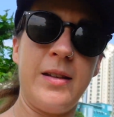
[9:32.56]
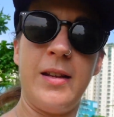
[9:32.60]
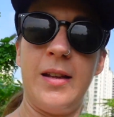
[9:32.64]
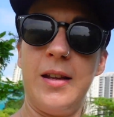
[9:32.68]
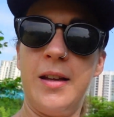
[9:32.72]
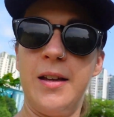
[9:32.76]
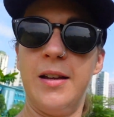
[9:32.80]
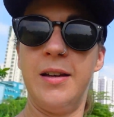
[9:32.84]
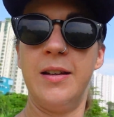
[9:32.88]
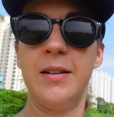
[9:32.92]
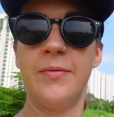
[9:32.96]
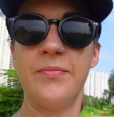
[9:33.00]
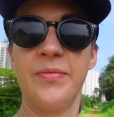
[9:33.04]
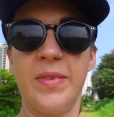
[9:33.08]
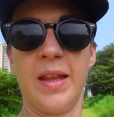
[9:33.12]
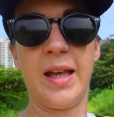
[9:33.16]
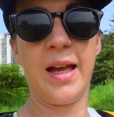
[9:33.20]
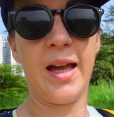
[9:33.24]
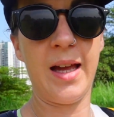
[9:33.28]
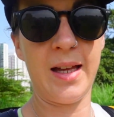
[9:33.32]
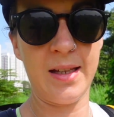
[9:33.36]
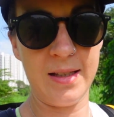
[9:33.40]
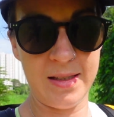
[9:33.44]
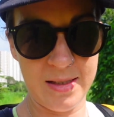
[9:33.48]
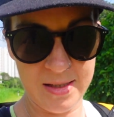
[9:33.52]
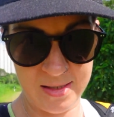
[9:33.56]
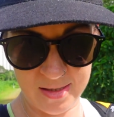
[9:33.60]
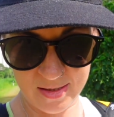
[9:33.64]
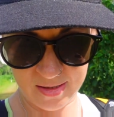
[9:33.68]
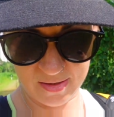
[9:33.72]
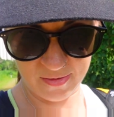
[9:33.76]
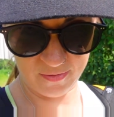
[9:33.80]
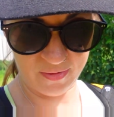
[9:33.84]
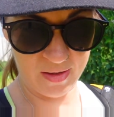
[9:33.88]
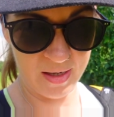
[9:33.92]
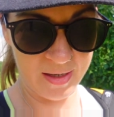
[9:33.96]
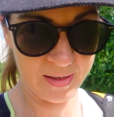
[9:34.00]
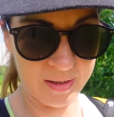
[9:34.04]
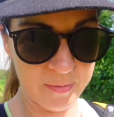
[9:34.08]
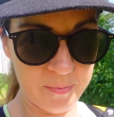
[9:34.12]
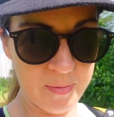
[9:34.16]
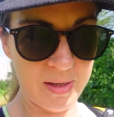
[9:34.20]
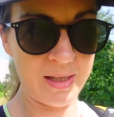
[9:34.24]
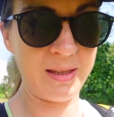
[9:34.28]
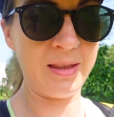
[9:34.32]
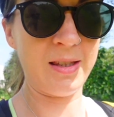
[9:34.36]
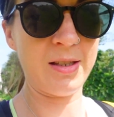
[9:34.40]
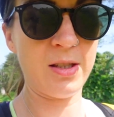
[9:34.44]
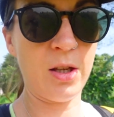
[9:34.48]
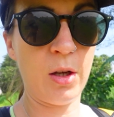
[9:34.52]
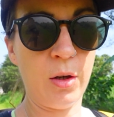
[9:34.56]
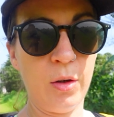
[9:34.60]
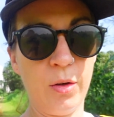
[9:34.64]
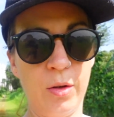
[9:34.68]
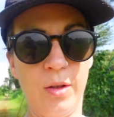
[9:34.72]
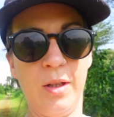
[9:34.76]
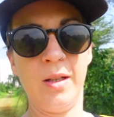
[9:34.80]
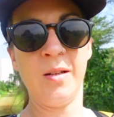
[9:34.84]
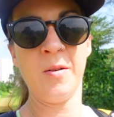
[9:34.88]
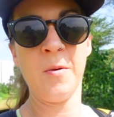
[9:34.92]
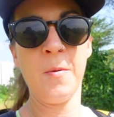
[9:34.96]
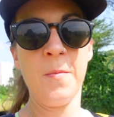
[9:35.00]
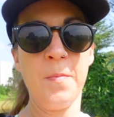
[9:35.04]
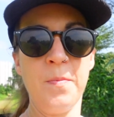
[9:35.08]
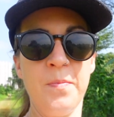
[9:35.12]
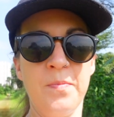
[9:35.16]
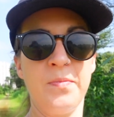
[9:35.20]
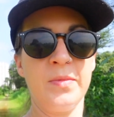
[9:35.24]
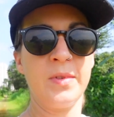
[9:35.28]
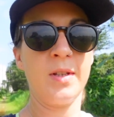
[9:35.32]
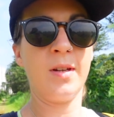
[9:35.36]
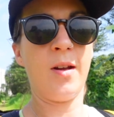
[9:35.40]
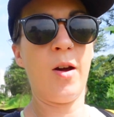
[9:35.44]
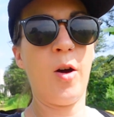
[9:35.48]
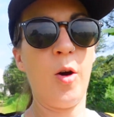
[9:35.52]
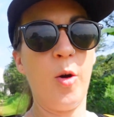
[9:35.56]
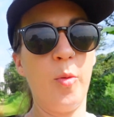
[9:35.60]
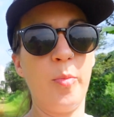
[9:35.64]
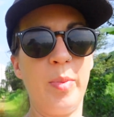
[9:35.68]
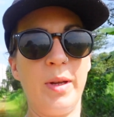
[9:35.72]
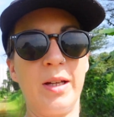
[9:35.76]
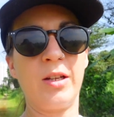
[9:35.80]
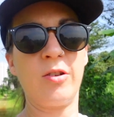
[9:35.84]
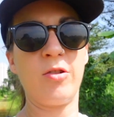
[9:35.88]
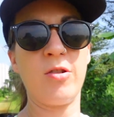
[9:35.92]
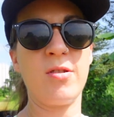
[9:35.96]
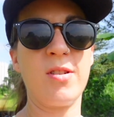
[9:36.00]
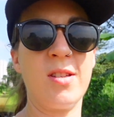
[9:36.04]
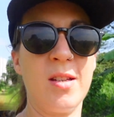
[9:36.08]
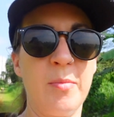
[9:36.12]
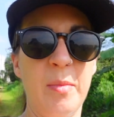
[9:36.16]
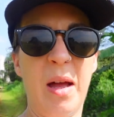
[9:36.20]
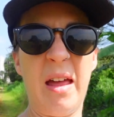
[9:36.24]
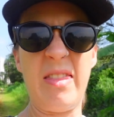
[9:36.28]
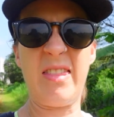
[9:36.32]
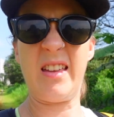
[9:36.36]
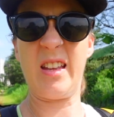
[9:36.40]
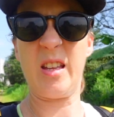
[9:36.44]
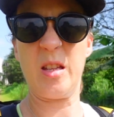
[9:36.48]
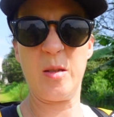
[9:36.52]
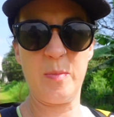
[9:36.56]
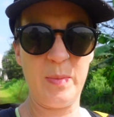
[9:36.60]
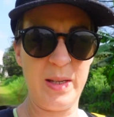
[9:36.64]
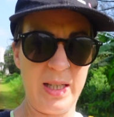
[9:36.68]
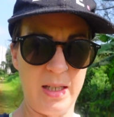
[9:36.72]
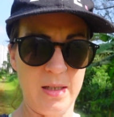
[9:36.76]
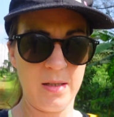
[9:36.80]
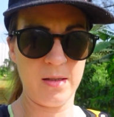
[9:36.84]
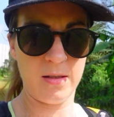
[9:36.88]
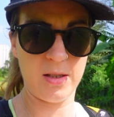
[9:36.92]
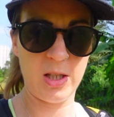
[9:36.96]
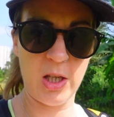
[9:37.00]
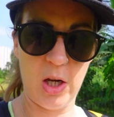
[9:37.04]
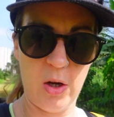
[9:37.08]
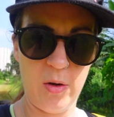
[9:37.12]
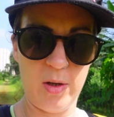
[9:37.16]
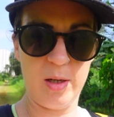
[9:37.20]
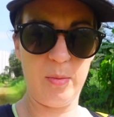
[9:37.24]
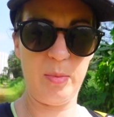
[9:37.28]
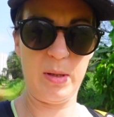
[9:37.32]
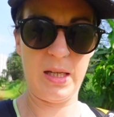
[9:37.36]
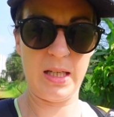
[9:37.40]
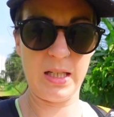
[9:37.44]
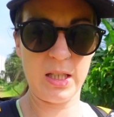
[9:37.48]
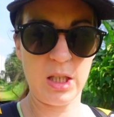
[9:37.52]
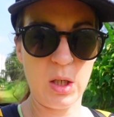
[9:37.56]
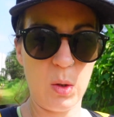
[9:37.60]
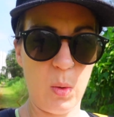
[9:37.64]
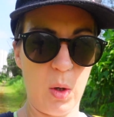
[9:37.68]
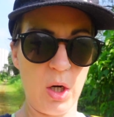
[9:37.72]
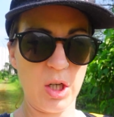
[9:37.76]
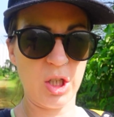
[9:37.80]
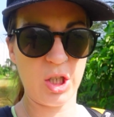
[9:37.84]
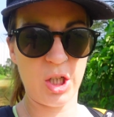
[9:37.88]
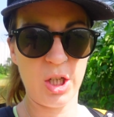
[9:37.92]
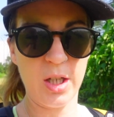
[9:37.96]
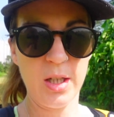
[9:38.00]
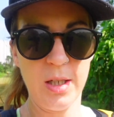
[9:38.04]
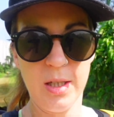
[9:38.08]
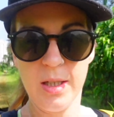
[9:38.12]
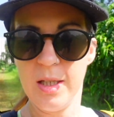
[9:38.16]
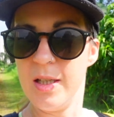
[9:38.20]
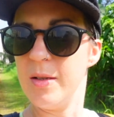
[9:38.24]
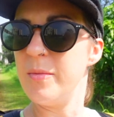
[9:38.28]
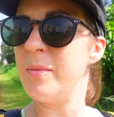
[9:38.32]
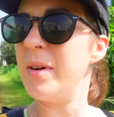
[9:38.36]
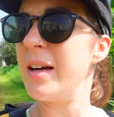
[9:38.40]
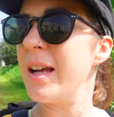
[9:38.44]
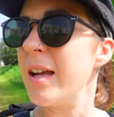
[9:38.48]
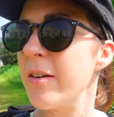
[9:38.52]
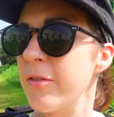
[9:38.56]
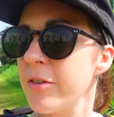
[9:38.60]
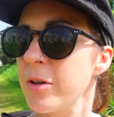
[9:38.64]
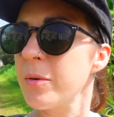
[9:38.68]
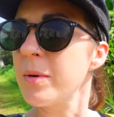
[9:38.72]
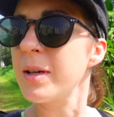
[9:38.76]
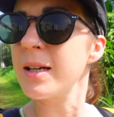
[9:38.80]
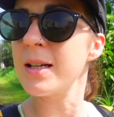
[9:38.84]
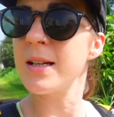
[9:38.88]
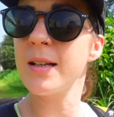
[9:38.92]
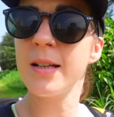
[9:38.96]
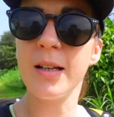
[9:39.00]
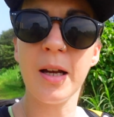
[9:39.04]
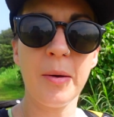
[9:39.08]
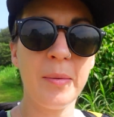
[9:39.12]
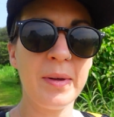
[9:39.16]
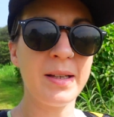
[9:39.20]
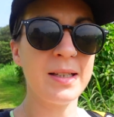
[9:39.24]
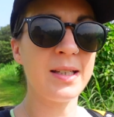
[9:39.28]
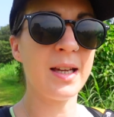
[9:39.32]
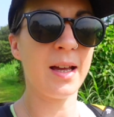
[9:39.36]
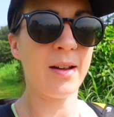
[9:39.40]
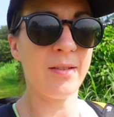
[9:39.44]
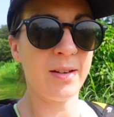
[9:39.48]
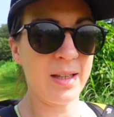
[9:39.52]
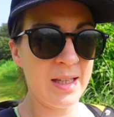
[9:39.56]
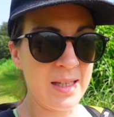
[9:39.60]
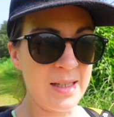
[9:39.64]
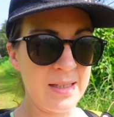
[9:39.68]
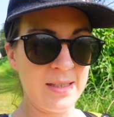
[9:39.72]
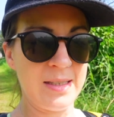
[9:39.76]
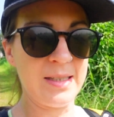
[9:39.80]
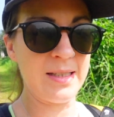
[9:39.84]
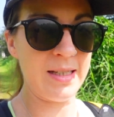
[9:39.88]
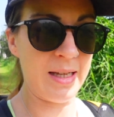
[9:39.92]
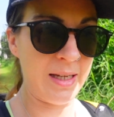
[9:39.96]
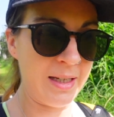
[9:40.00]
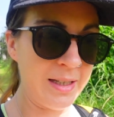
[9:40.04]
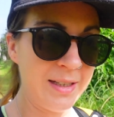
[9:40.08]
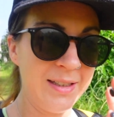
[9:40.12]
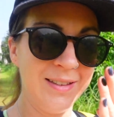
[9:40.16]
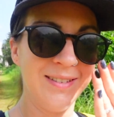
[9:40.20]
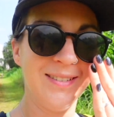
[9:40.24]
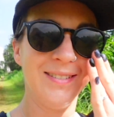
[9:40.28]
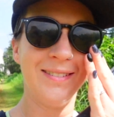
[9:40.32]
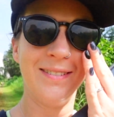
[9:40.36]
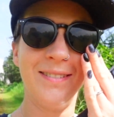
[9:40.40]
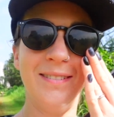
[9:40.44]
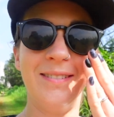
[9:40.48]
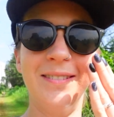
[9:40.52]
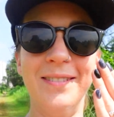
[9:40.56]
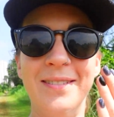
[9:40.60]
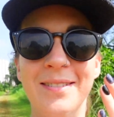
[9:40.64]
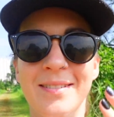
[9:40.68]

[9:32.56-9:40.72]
the ants have like made this whole big crossing, but I think it's been slowly being squashed by everyone coming down here today. So